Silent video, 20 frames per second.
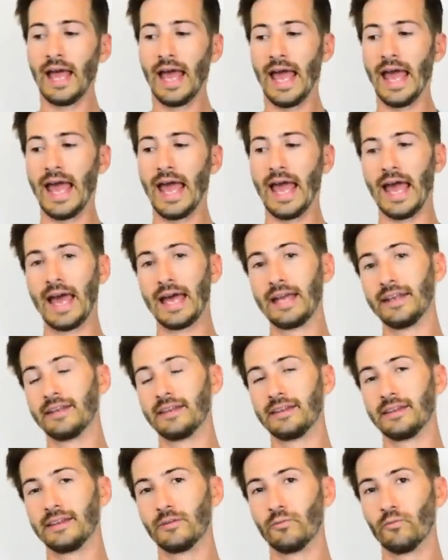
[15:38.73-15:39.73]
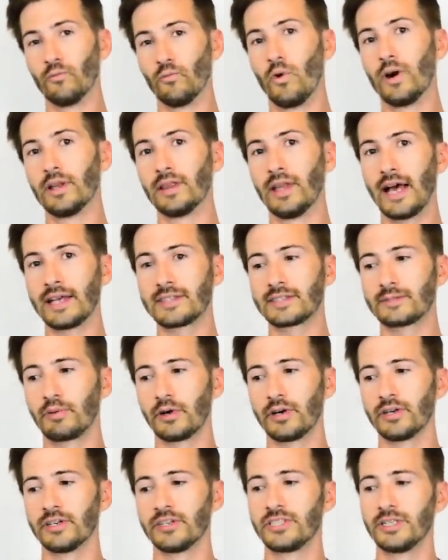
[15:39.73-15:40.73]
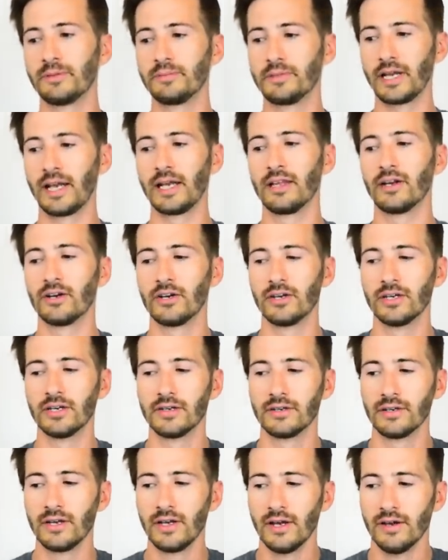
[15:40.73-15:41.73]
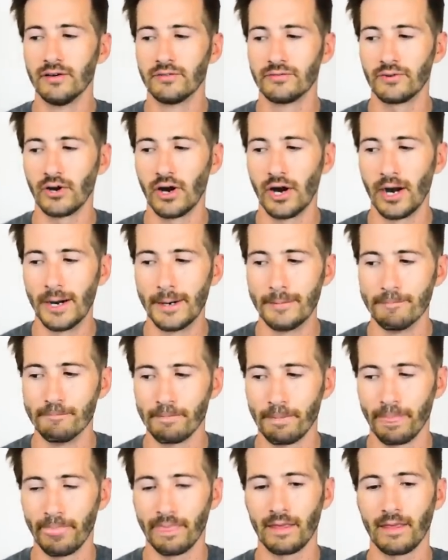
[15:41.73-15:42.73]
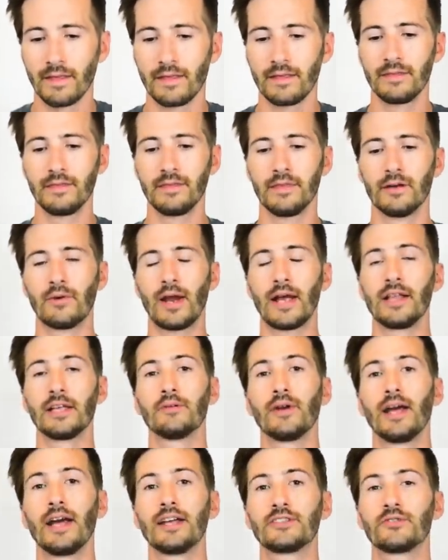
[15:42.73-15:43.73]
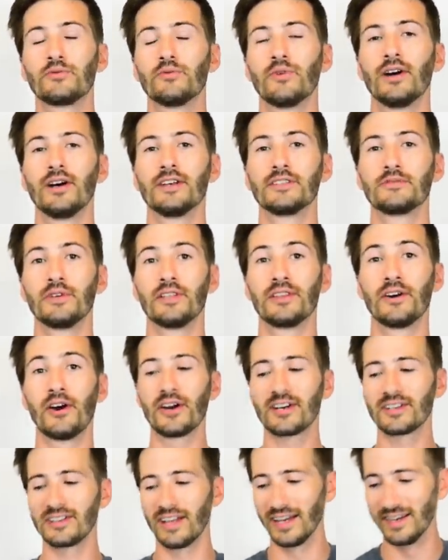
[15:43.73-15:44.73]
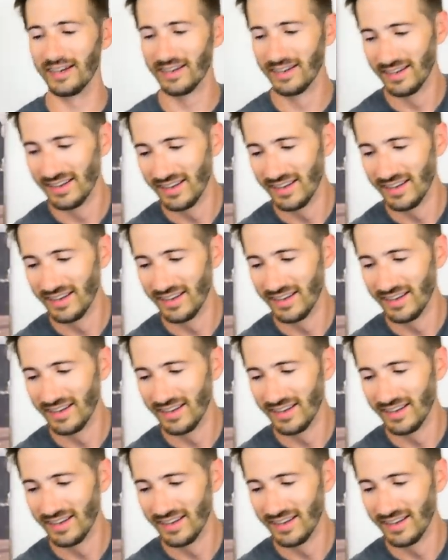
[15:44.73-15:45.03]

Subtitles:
And one last partnership that I earned from the Rally Ranch was with Arclight.